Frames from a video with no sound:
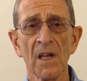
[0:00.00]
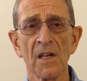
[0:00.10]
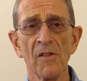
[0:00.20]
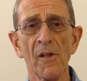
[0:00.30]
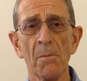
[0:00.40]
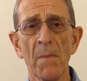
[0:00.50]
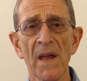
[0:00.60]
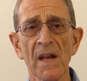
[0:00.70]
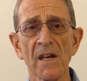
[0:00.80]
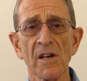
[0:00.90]
in the
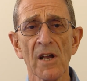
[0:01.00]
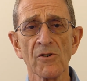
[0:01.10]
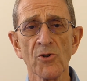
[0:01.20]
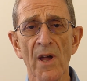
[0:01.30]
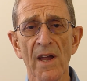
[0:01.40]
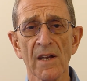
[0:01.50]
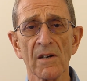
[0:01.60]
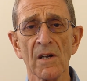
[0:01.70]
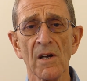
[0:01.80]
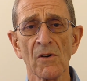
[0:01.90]
main
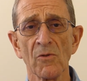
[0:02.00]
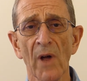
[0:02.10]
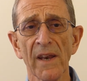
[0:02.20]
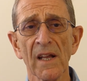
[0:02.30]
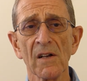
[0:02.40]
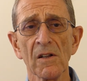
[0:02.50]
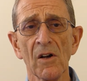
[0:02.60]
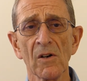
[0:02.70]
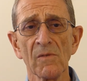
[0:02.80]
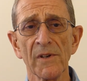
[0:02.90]
drain running
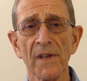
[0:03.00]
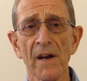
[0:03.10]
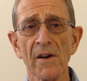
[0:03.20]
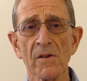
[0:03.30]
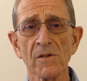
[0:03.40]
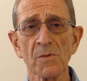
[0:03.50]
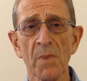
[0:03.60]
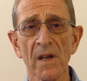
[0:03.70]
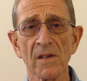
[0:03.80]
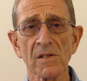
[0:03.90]
along the narrow
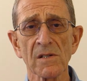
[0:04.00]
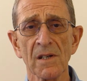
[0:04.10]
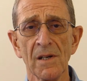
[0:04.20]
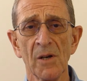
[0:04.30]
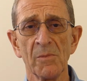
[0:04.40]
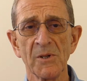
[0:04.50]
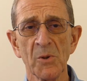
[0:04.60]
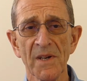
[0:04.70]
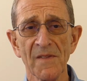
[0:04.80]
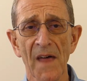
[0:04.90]
space
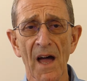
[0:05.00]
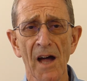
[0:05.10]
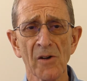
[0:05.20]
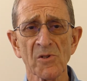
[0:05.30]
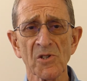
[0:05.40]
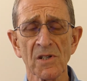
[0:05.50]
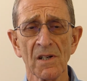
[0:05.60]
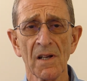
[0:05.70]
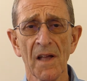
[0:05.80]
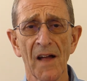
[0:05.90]
between the house
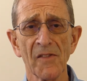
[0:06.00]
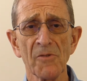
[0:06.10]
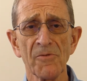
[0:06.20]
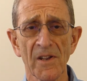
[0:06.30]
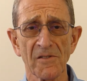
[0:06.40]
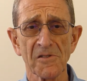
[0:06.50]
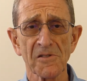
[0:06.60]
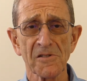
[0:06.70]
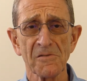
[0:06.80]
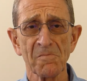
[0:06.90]
and the
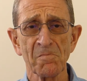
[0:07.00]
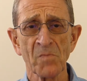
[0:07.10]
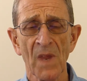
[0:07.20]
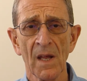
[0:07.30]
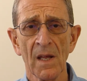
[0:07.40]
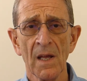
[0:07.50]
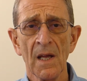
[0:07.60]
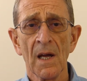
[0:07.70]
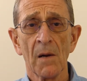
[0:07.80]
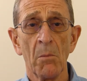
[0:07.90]
fence.
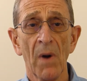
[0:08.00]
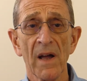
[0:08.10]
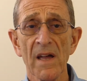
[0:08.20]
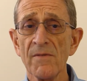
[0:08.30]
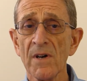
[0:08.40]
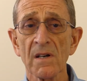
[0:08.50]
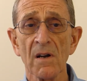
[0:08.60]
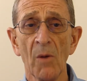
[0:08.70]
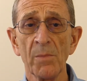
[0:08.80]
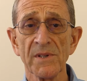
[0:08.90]
My
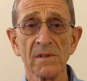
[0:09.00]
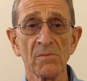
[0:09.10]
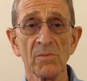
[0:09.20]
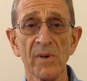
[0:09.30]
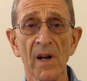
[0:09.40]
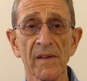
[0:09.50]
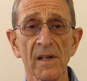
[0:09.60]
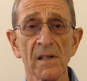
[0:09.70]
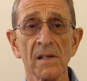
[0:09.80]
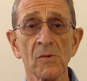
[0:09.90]
ever-competent
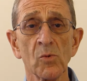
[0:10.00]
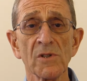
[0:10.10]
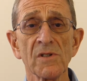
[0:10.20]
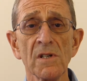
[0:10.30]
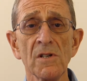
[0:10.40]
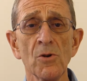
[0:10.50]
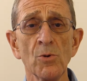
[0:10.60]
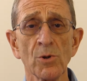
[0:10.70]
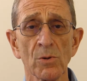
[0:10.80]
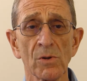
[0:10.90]
brother was the
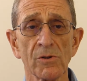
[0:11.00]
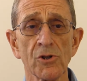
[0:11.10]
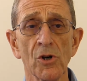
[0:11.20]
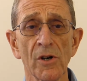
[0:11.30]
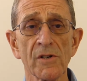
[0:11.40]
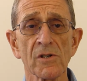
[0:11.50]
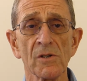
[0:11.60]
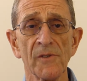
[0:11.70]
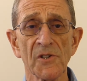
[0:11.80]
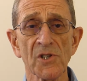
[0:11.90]
usual choice
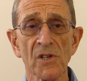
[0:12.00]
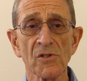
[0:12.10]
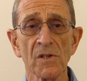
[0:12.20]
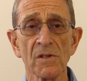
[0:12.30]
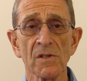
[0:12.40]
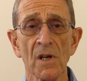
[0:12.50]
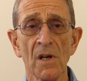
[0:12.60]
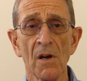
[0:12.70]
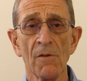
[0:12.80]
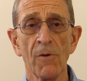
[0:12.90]
of assistant
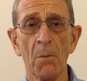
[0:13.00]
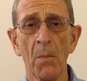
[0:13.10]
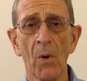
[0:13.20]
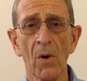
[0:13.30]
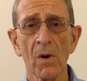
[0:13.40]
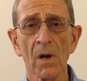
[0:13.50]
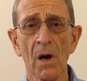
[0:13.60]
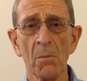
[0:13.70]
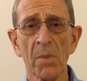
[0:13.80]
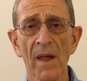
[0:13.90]
for more
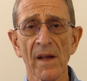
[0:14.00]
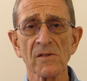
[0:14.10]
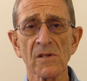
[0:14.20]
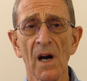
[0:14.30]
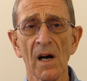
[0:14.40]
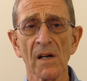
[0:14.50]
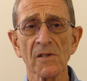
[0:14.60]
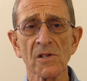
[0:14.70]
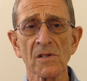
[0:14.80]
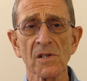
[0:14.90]
complex
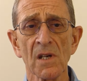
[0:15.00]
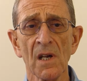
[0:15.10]
tasks,